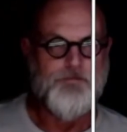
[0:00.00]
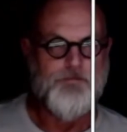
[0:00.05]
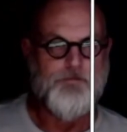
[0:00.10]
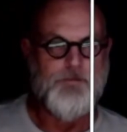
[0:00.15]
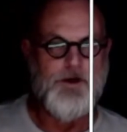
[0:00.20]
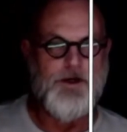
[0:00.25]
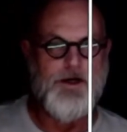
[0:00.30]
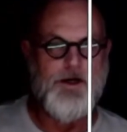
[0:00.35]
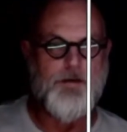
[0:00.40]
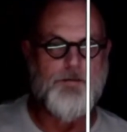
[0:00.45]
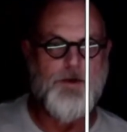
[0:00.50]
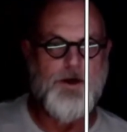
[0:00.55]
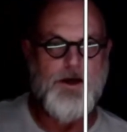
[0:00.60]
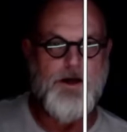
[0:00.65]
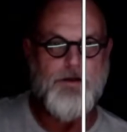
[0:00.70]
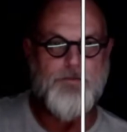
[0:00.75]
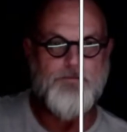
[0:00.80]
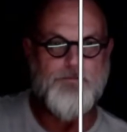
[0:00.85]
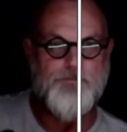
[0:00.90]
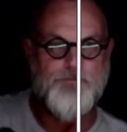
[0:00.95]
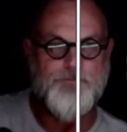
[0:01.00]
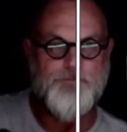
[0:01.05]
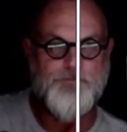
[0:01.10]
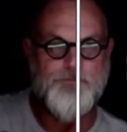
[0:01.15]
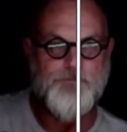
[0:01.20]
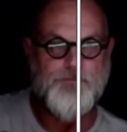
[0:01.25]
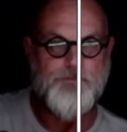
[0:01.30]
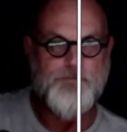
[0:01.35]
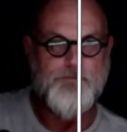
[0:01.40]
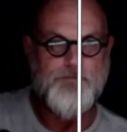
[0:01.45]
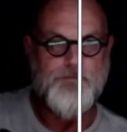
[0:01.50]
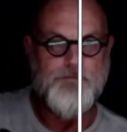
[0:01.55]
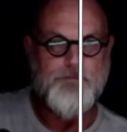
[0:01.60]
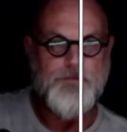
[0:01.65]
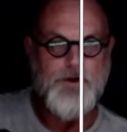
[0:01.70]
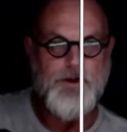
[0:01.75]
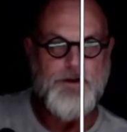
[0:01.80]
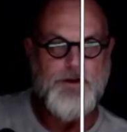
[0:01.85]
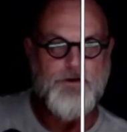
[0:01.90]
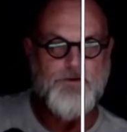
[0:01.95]
my iPad,
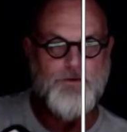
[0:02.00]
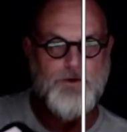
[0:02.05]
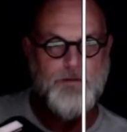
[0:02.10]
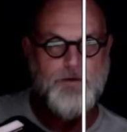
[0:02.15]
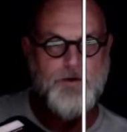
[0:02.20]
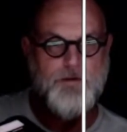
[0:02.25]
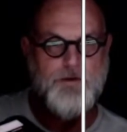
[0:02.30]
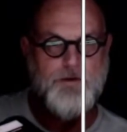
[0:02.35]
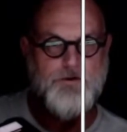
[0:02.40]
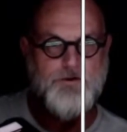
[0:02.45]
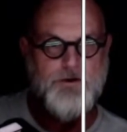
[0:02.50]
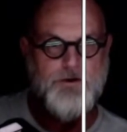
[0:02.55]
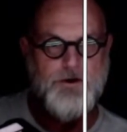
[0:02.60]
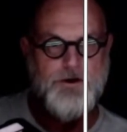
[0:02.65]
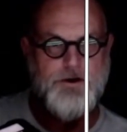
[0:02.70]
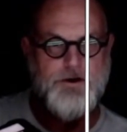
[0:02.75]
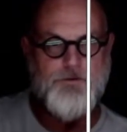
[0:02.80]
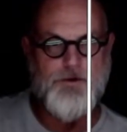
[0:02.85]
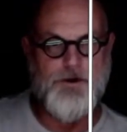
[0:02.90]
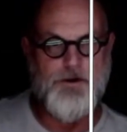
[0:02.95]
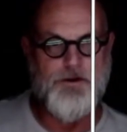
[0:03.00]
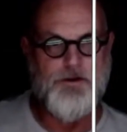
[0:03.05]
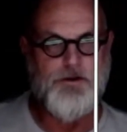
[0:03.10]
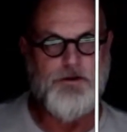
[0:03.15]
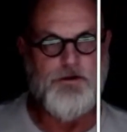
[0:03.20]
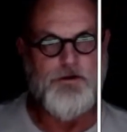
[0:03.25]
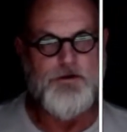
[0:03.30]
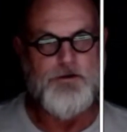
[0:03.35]
and that's what I'm going to be drawing with.